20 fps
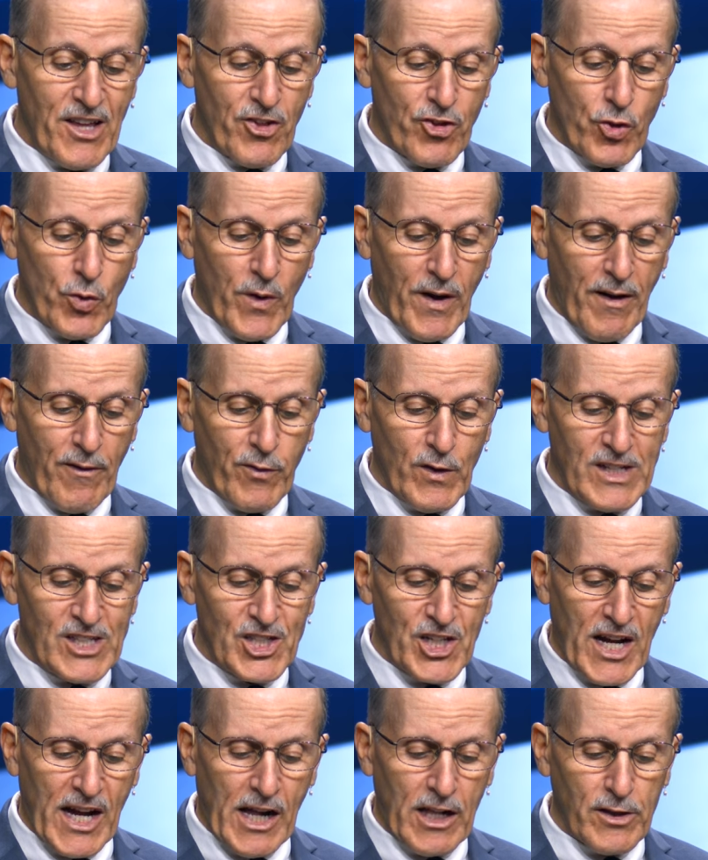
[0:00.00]
to every
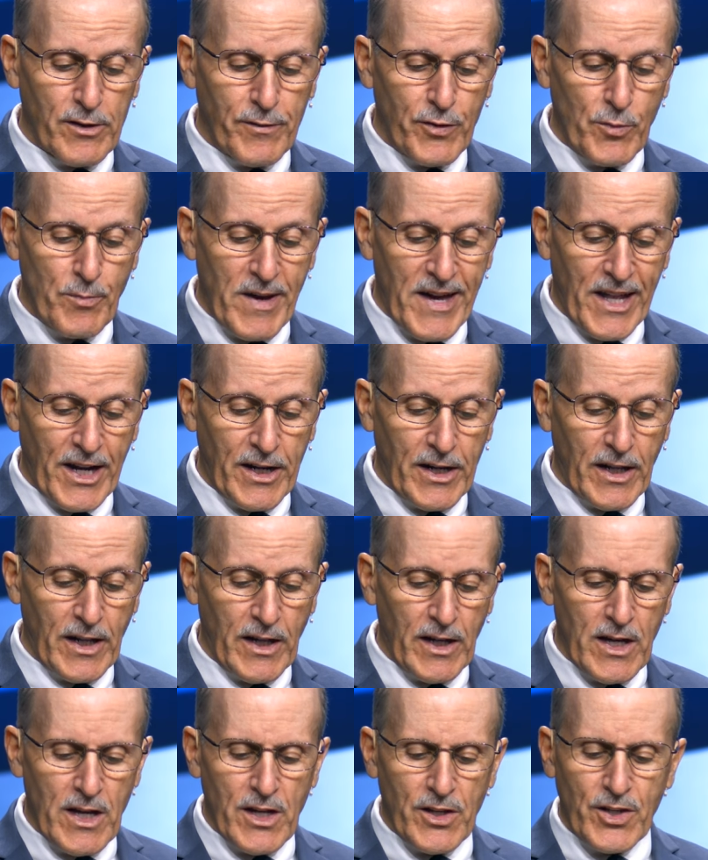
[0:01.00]
child of humanity,
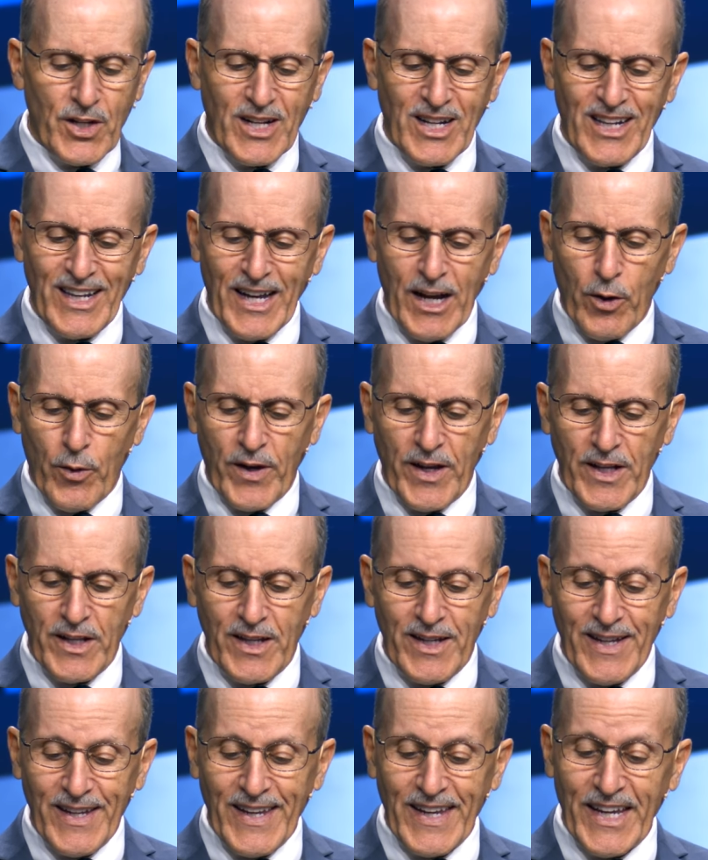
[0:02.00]
declaring,
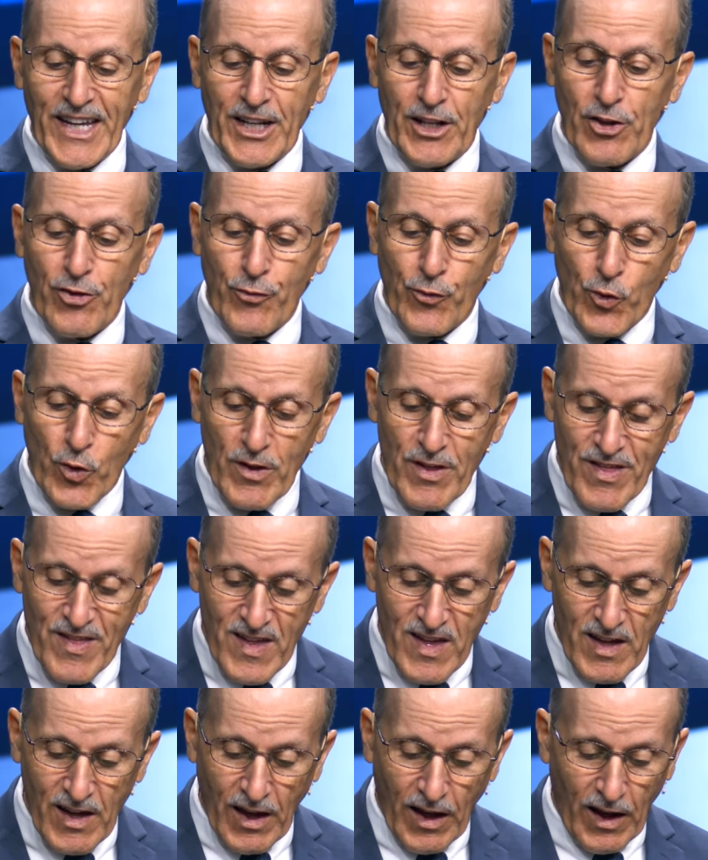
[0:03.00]
It is for
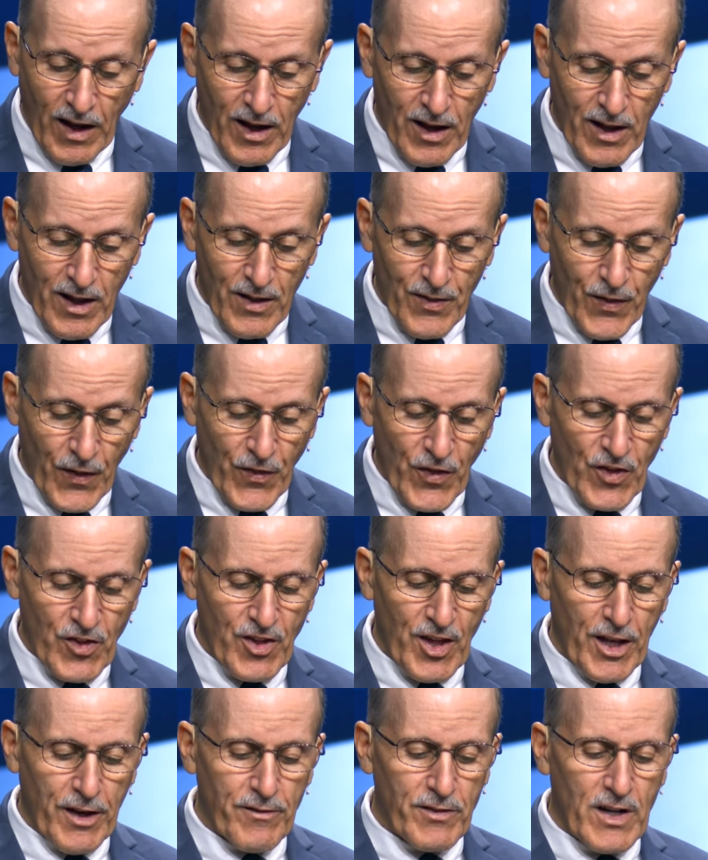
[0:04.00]
thee that the
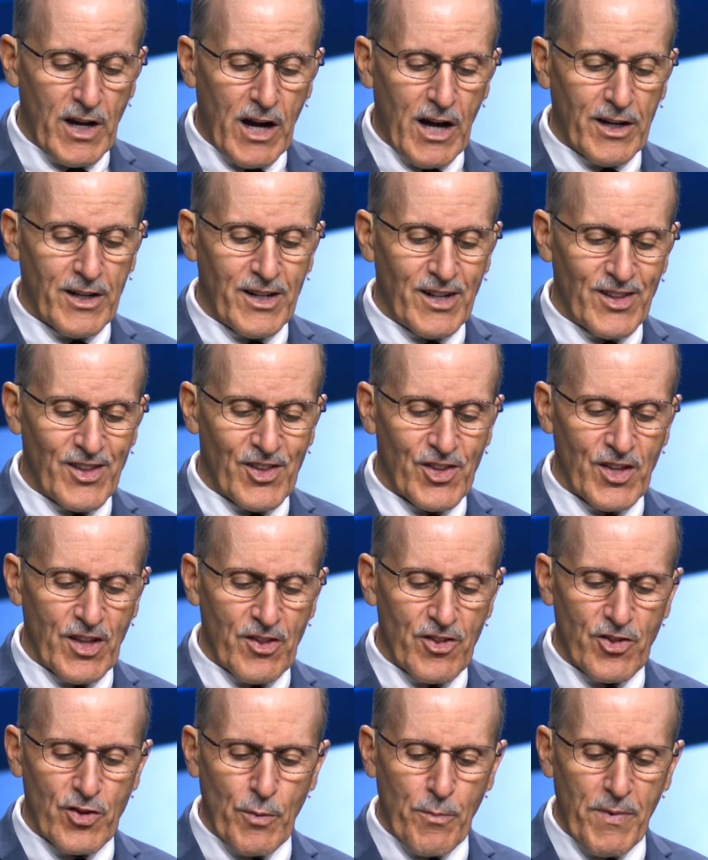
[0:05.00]
Son of God
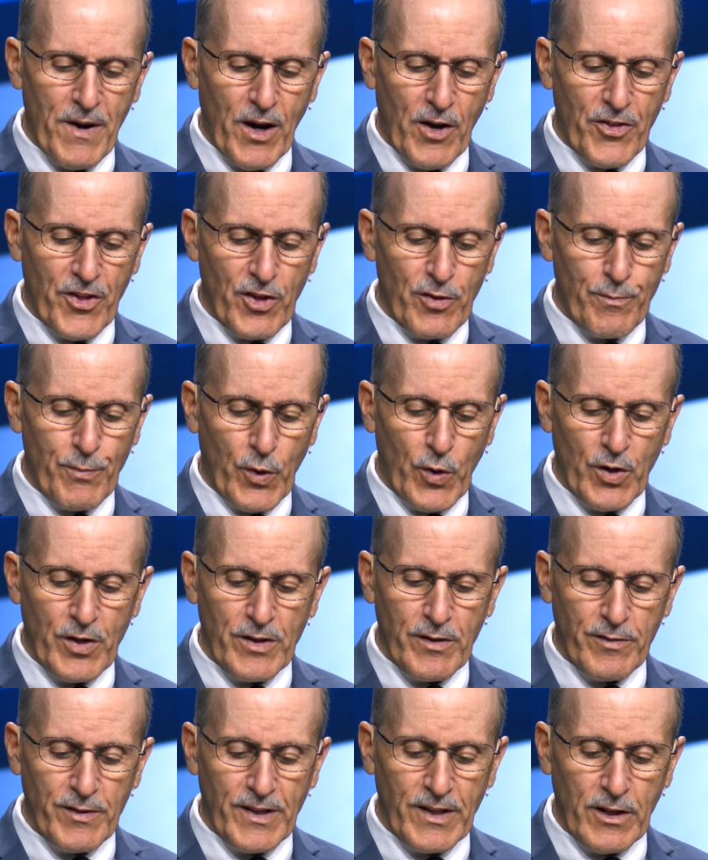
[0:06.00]
consents to bear this burden
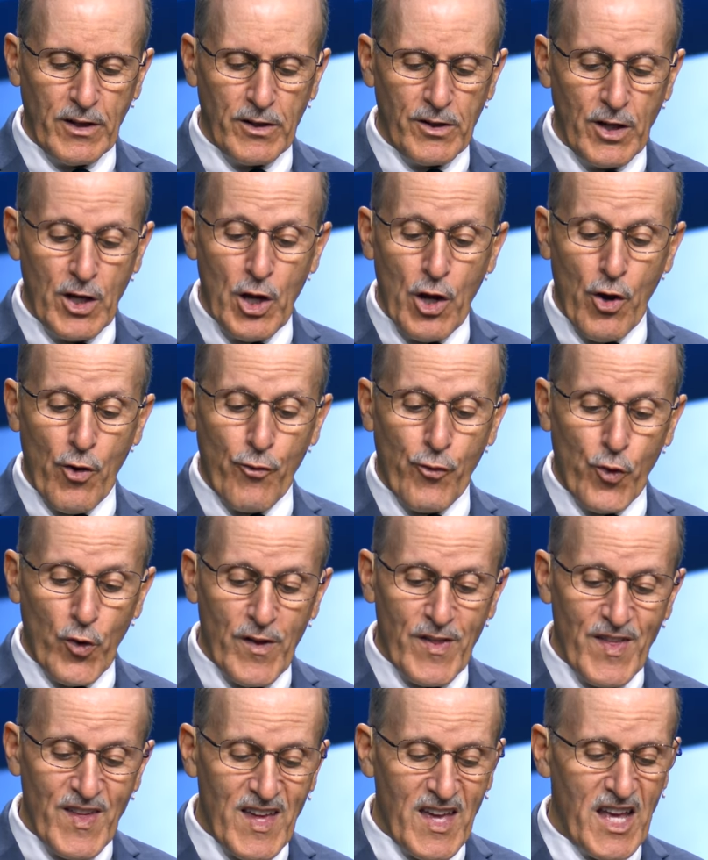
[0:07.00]
of guilt. For
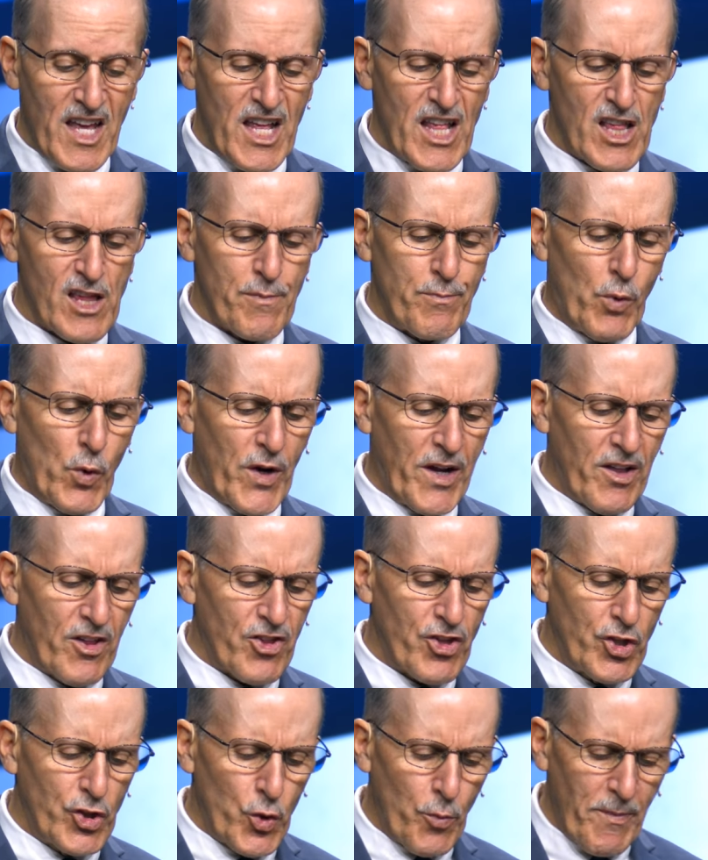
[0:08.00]
thee he spoils
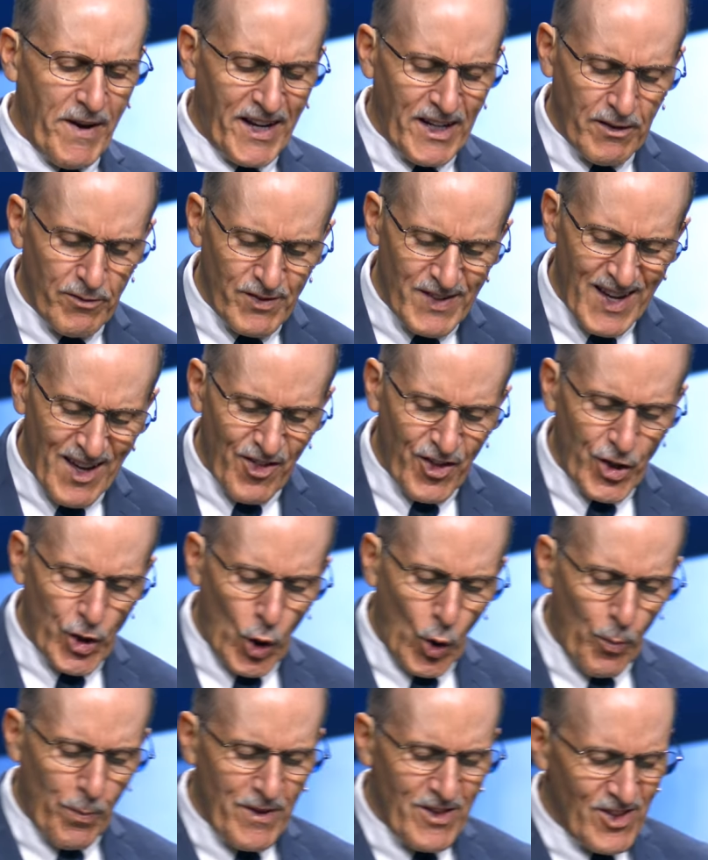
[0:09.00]
the domain of death and
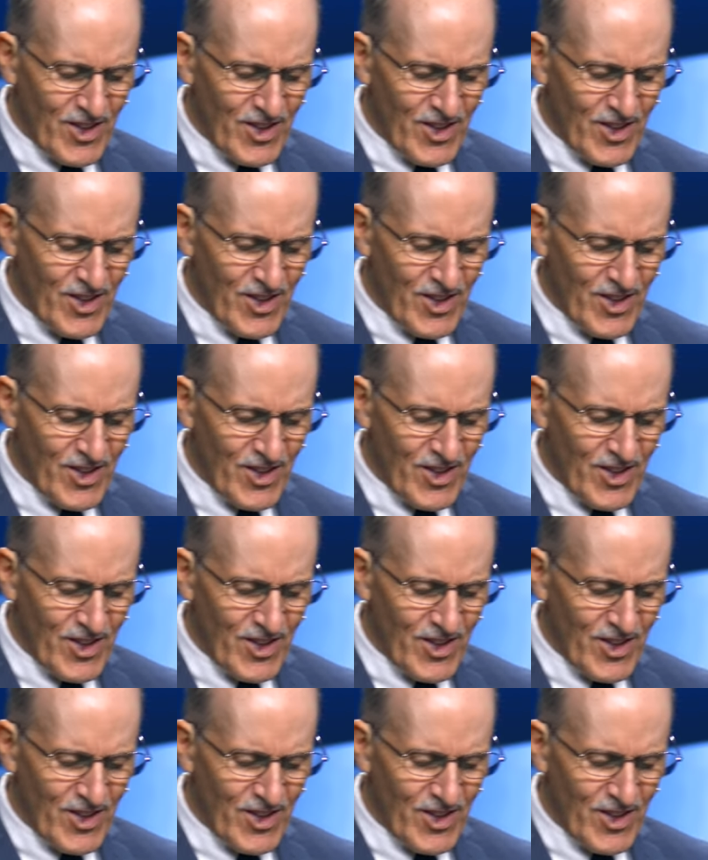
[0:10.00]
opens the